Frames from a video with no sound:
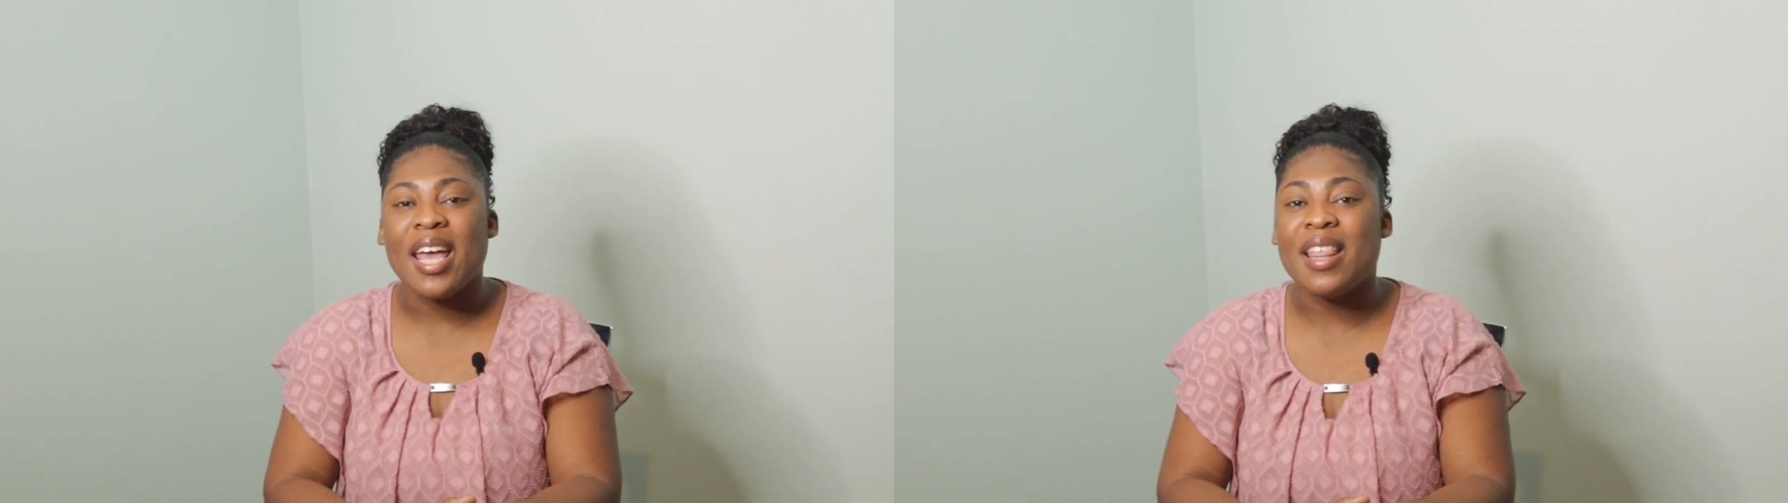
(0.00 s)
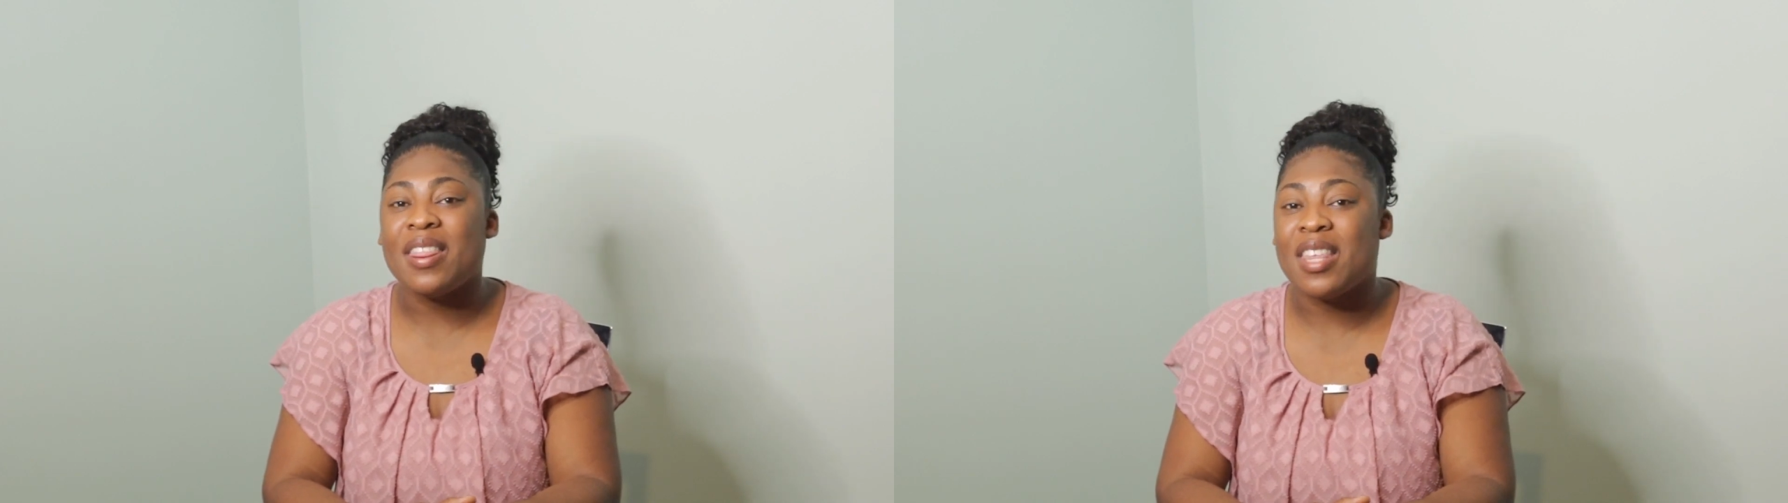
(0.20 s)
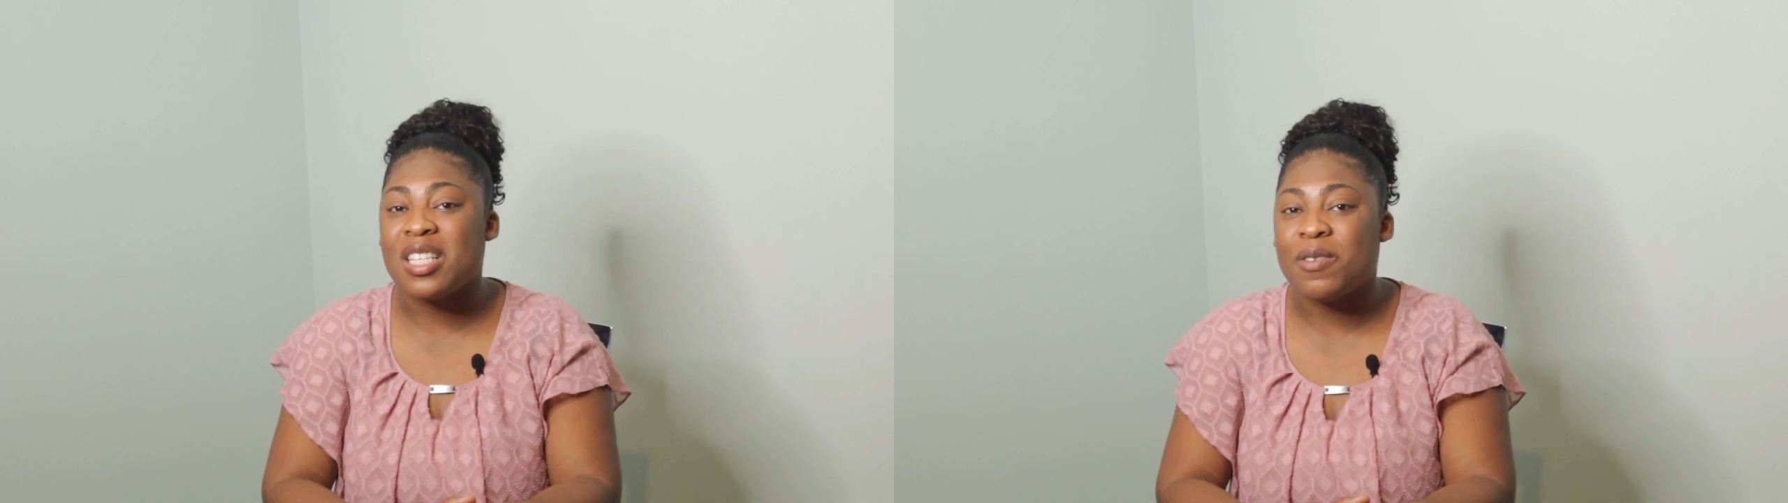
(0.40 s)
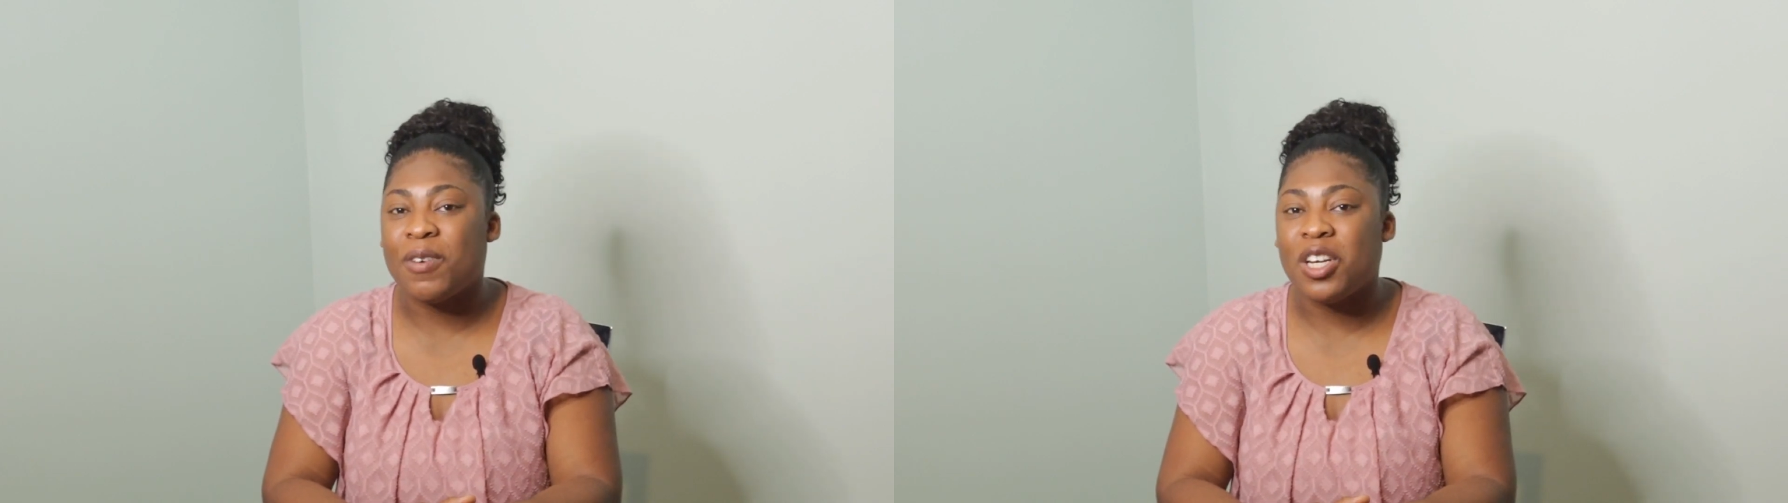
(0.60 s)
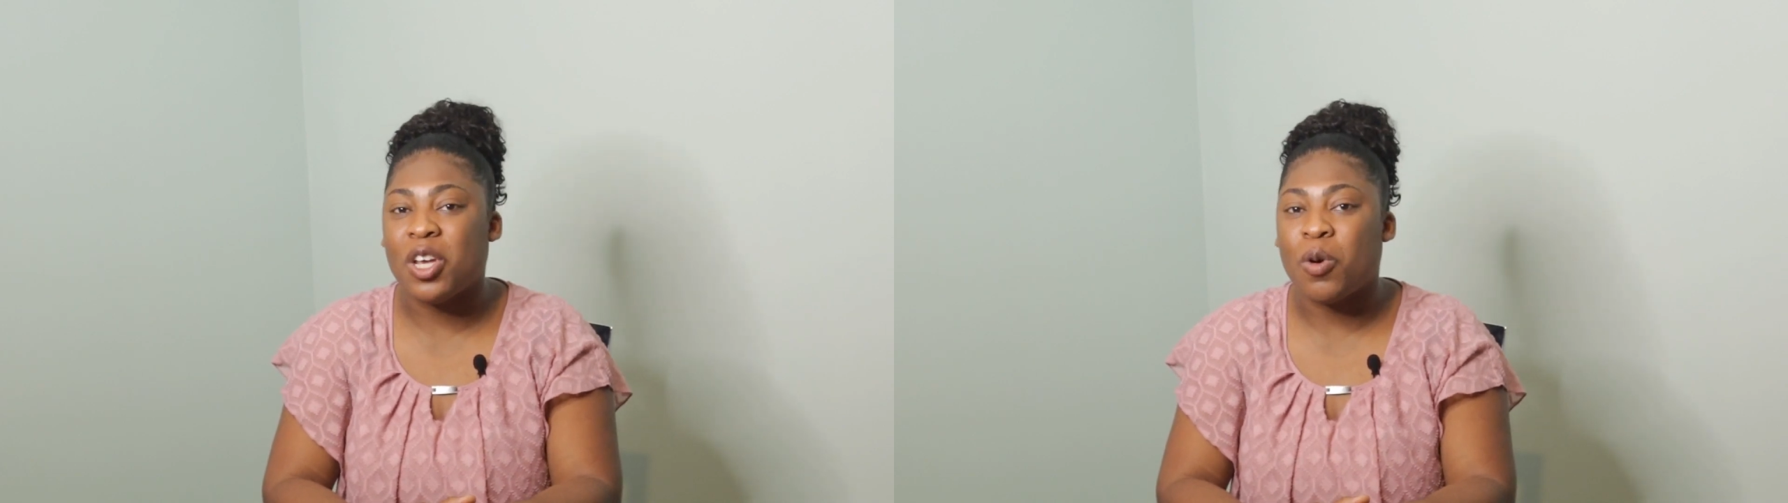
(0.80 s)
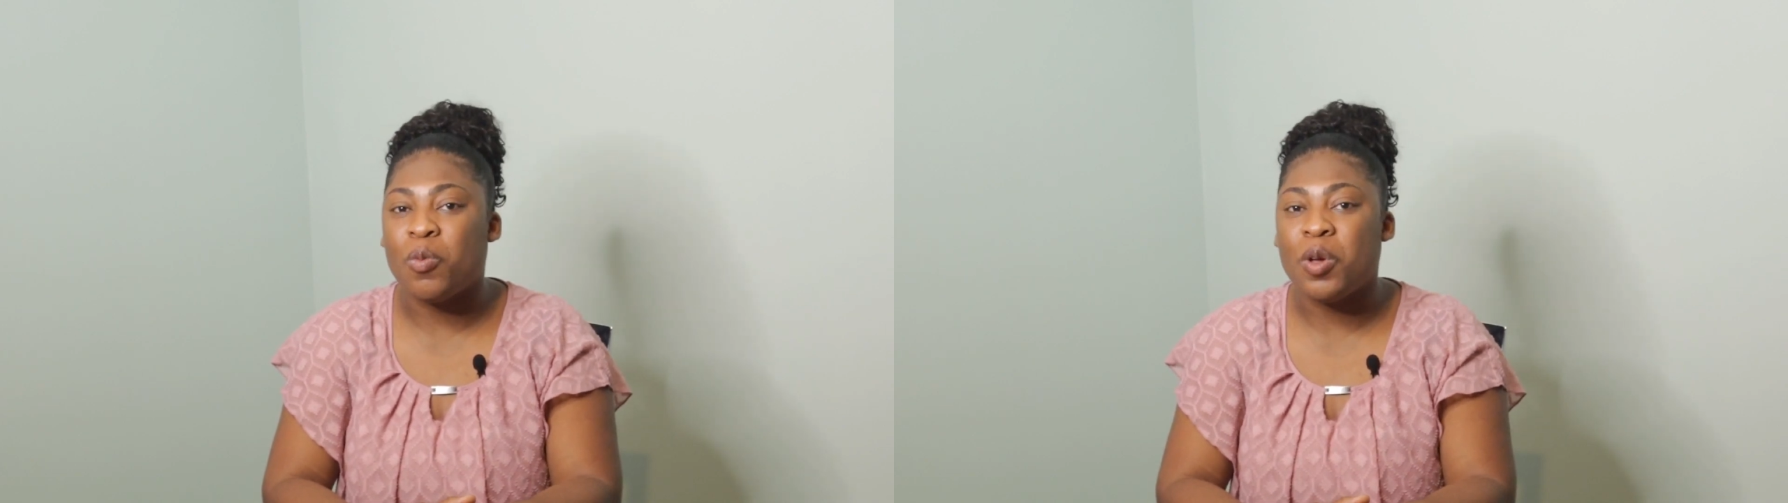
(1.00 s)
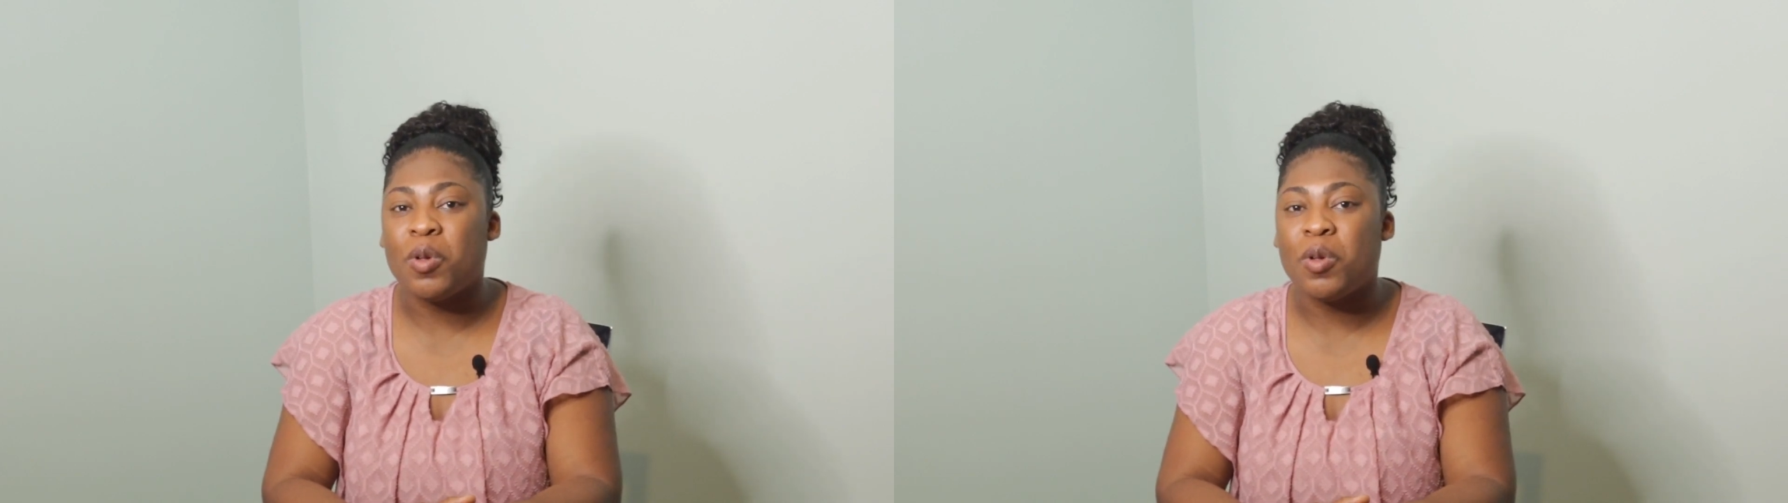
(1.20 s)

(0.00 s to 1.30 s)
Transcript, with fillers: In this video, we